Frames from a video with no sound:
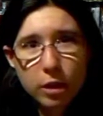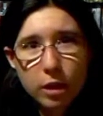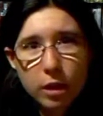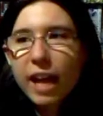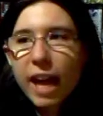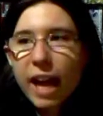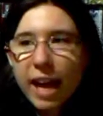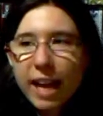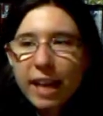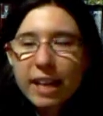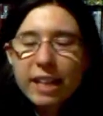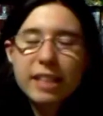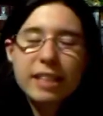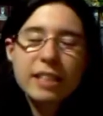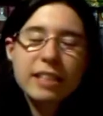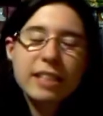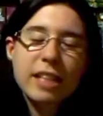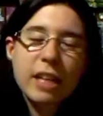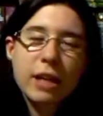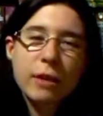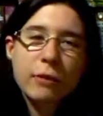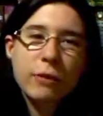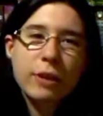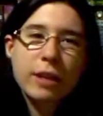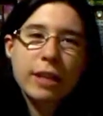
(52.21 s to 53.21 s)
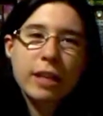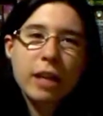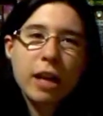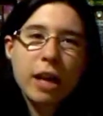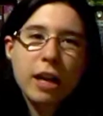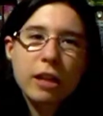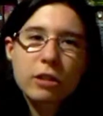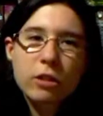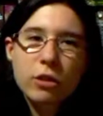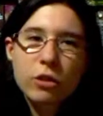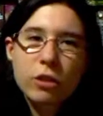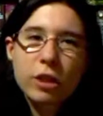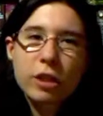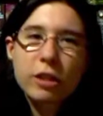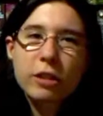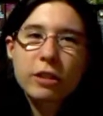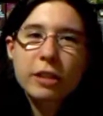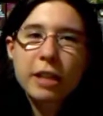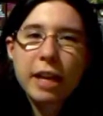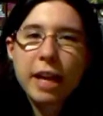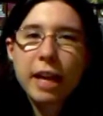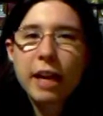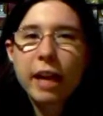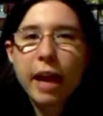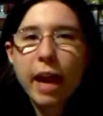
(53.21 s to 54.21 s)
I hated giving a Laurell
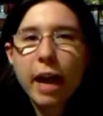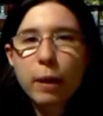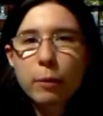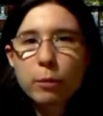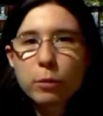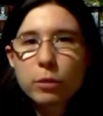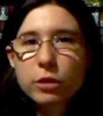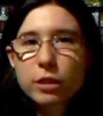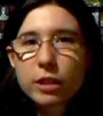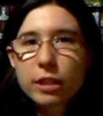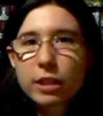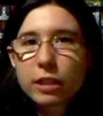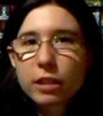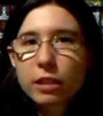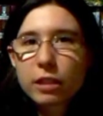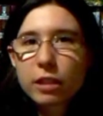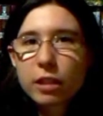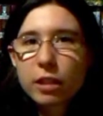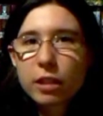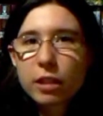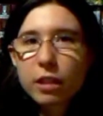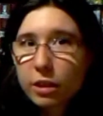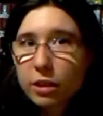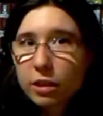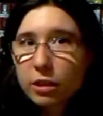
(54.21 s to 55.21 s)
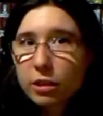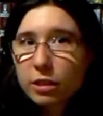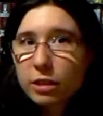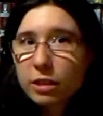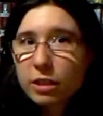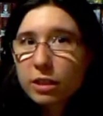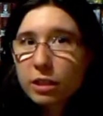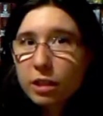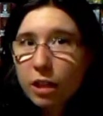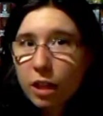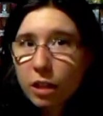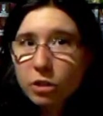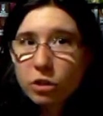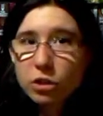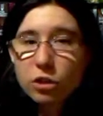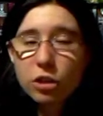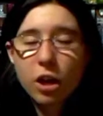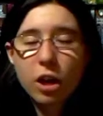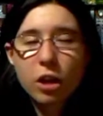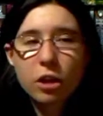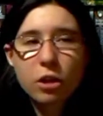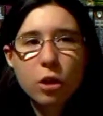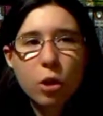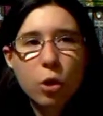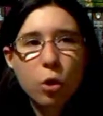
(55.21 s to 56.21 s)
Hamilton book such
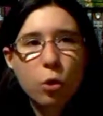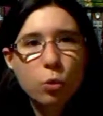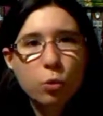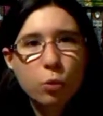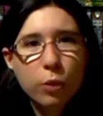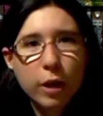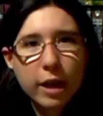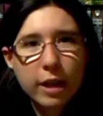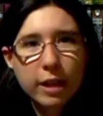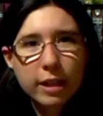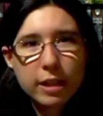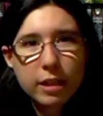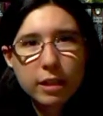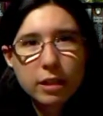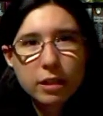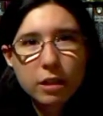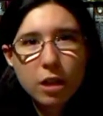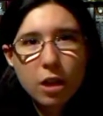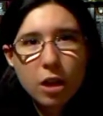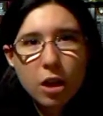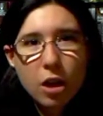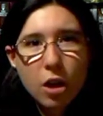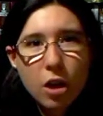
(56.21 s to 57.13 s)
a low rating,